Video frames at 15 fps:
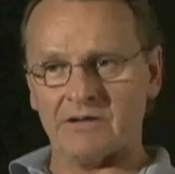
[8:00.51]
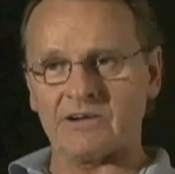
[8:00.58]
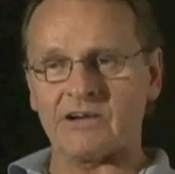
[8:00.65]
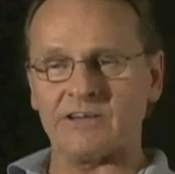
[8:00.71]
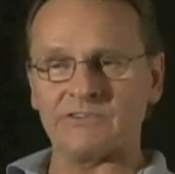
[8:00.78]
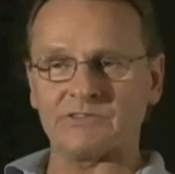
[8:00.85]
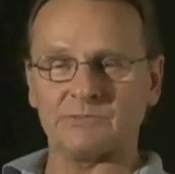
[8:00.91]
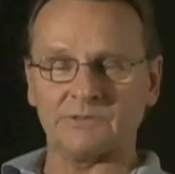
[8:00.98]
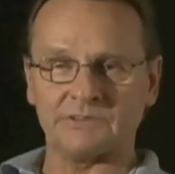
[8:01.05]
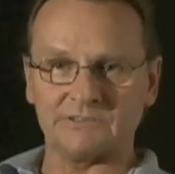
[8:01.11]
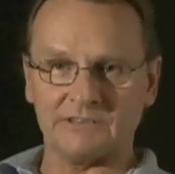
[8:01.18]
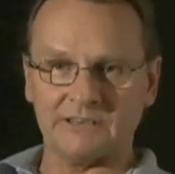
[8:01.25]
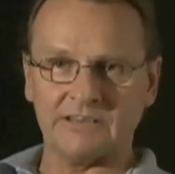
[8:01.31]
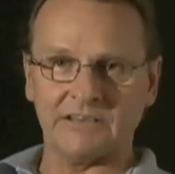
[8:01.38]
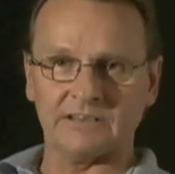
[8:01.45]
our customer
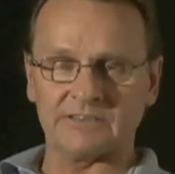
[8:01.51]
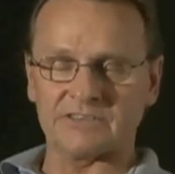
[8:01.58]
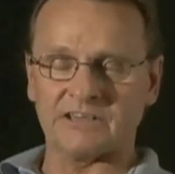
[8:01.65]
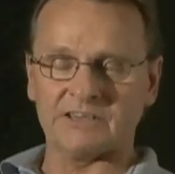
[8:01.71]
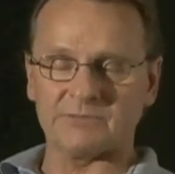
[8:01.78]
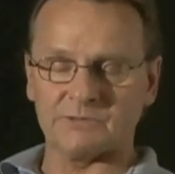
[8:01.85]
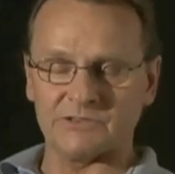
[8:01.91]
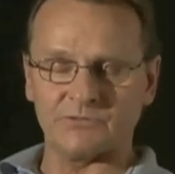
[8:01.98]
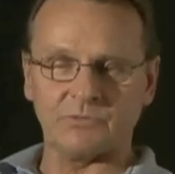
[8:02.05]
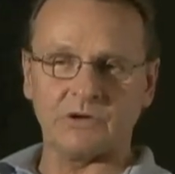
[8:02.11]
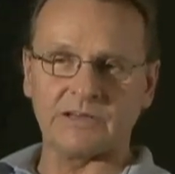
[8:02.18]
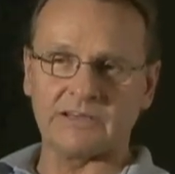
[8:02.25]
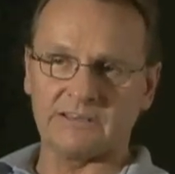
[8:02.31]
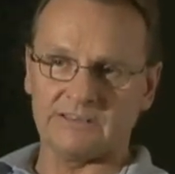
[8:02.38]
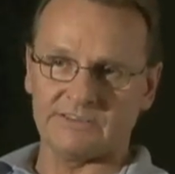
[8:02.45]
is the dealer's customer. It's
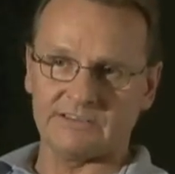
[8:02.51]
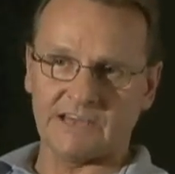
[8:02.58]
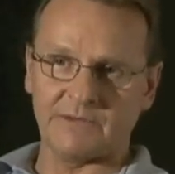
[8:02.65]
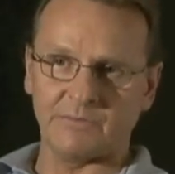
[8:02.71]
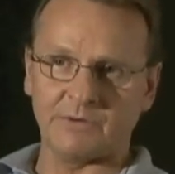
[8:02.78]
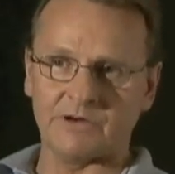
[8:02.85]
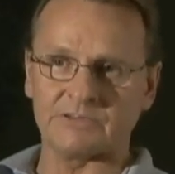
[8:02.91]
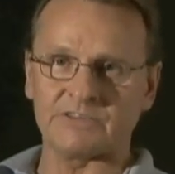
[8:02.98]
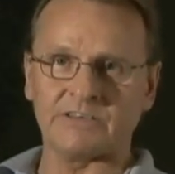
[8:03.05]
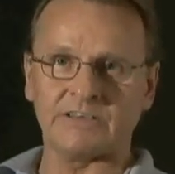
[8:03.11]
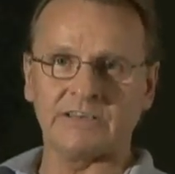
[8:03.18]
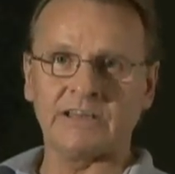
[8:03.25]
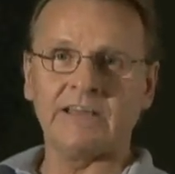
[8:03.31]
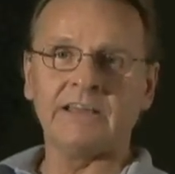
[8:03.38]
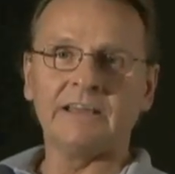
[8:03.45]
one and the same
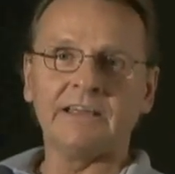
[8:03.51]
person.